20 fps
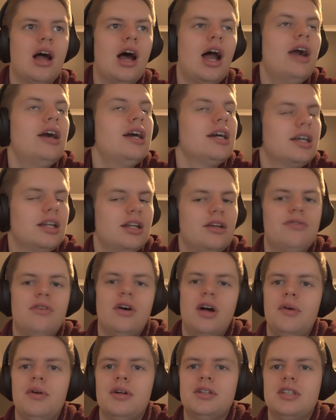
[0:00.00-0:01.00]
I reckon if
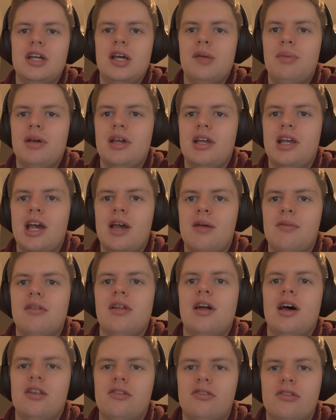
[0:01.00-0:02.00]
I went to EB Games and
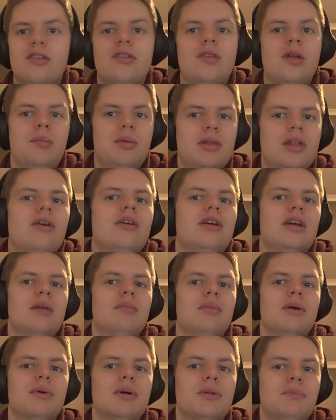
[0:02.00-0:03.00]
asked for a Slurpee, they would get
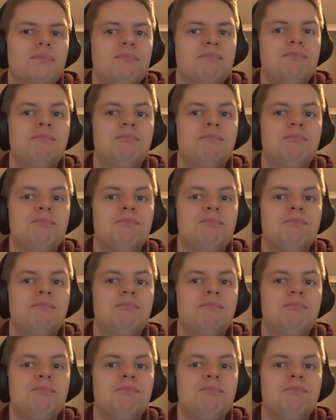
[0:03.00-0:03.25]
me one.